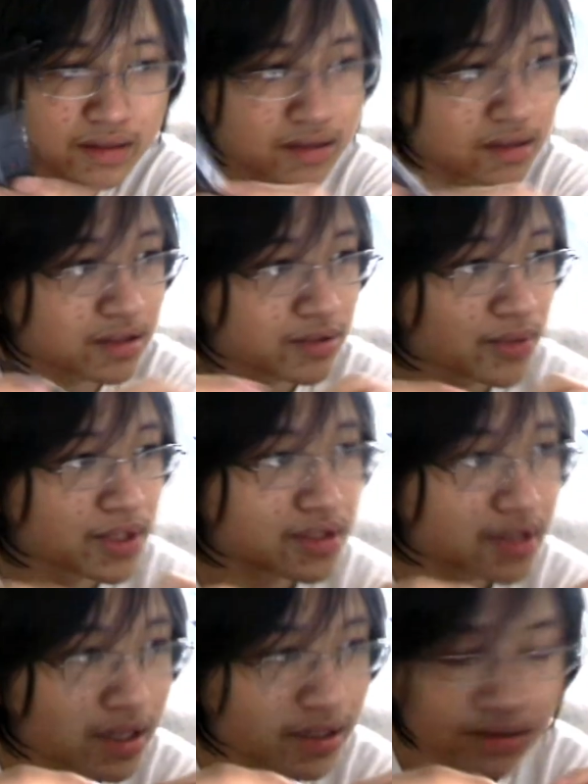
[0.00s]
the switch
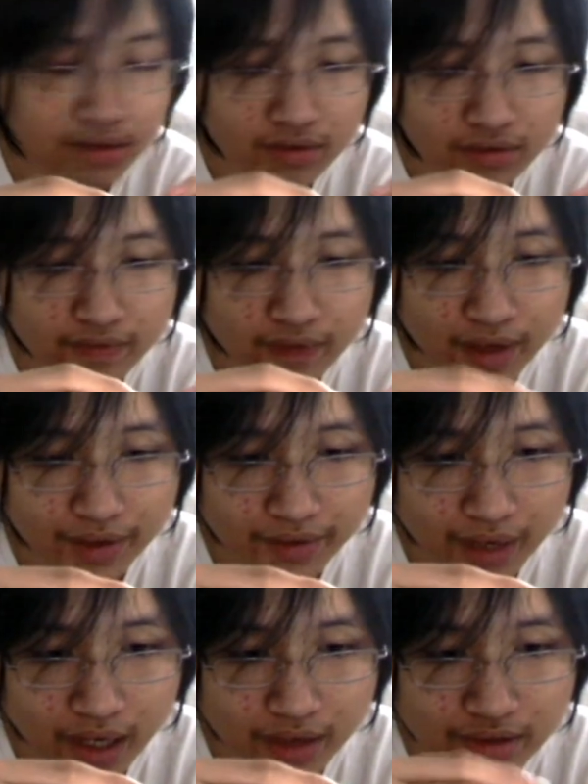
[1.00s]
that you find in
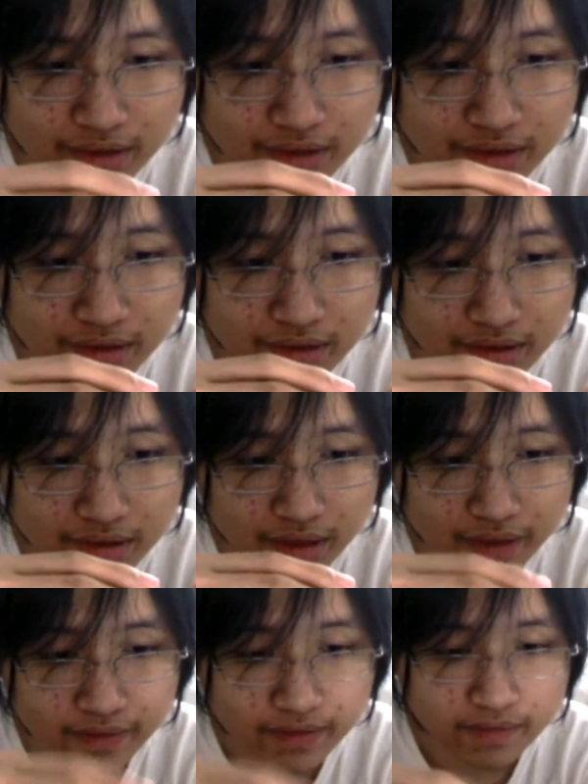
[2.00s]
houses and
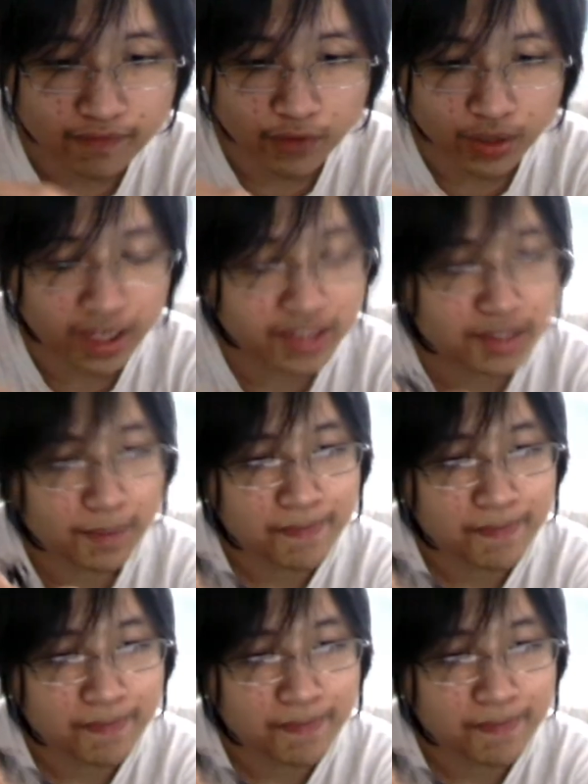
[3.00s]
stuff for lights.